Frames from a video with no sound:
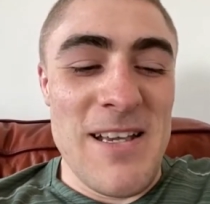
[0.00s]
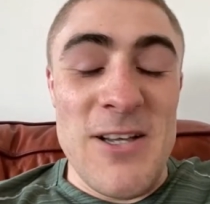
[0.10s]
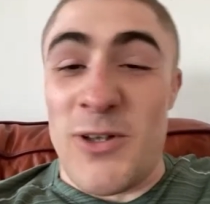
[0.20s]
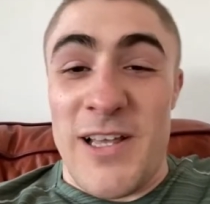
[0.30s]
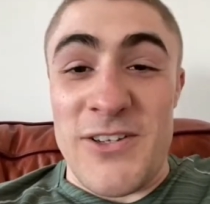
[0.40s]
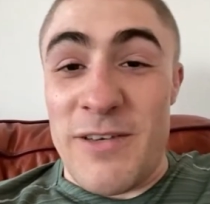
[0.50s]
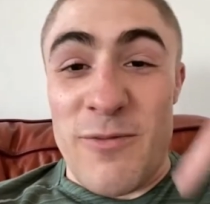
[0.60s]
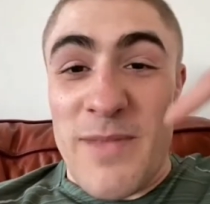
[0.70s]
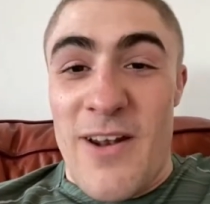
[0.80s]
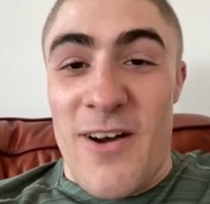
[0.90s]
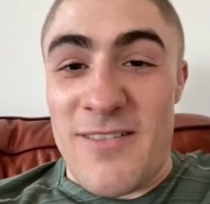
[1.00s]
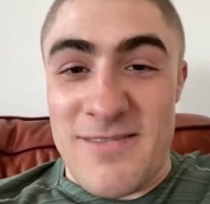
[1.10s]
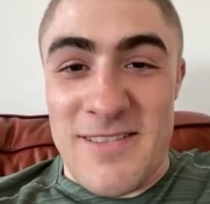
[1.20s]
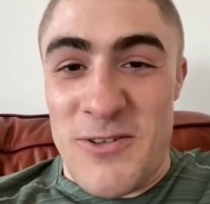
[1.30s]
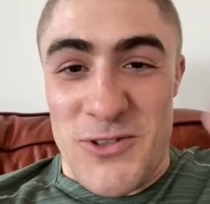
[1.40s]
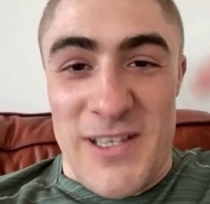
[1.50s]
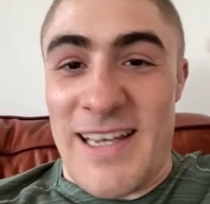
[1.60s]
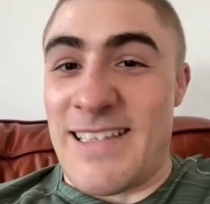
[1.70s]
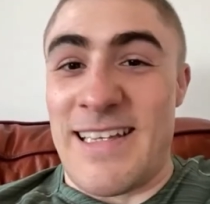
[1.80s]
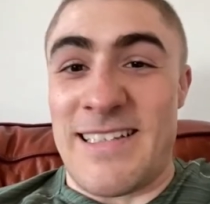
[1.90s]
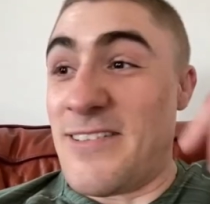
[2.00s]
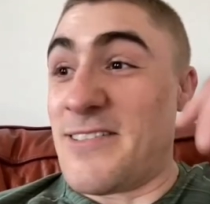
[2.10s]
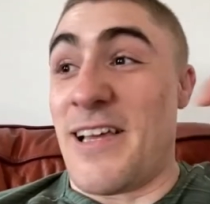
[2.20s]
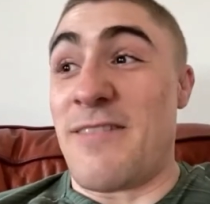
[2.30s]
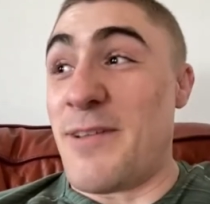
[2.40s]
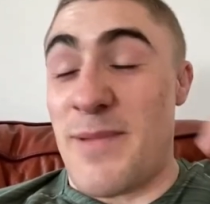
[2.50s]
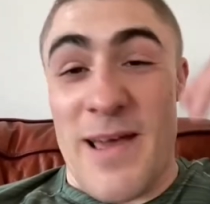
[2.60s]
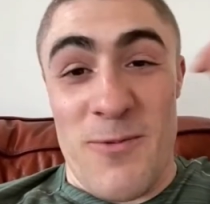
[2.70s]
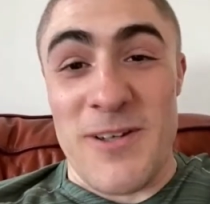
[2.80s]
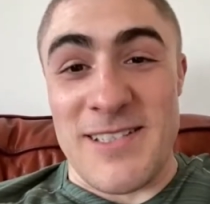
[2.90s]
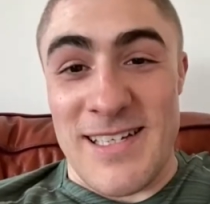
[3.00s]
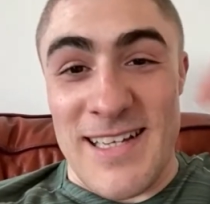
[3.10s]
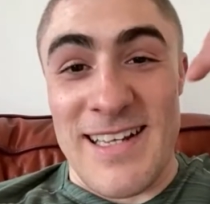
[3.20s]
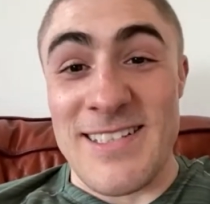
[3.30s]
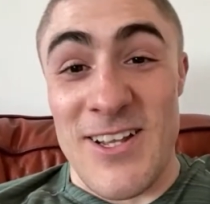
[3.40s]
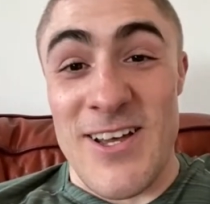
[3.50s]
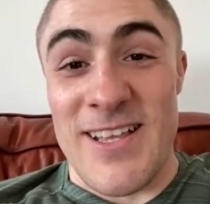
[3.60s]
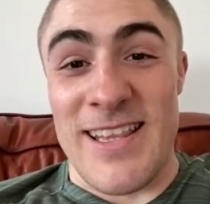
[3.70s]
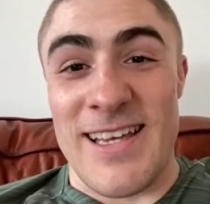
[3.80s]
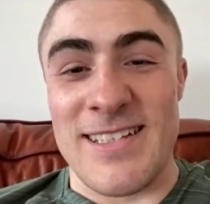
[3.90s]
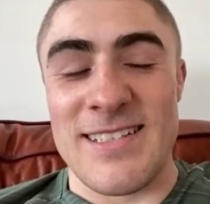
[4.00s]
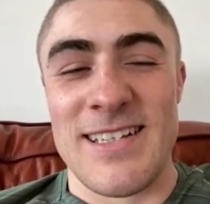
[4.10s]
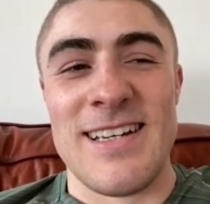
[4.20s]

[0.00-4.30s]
So literally from then on, I was just like addicted. I was like, flipping out, what's this? I need to learn this.